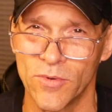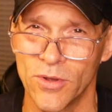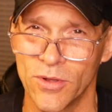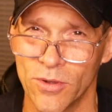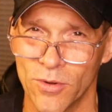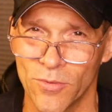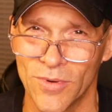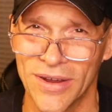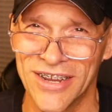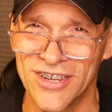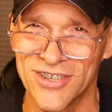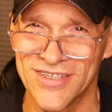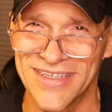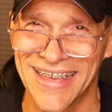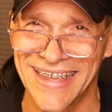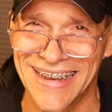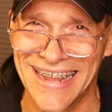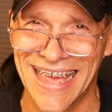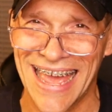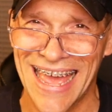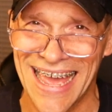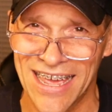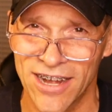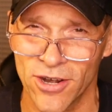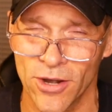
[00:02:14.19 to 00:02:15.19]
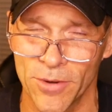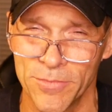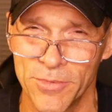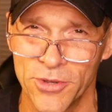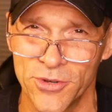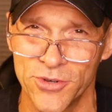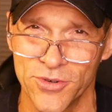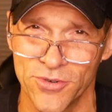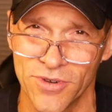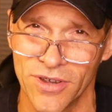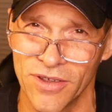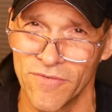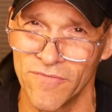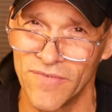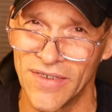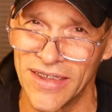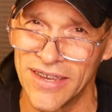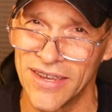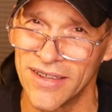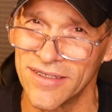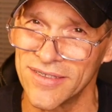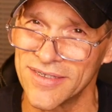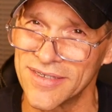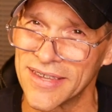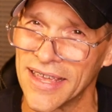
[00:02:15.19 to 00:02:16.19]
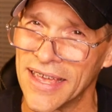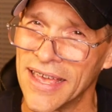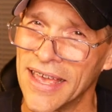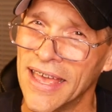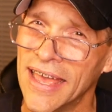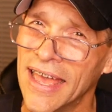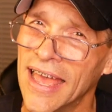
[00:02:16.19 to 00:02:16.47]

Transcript: We'll arrange that at our mutual convenience.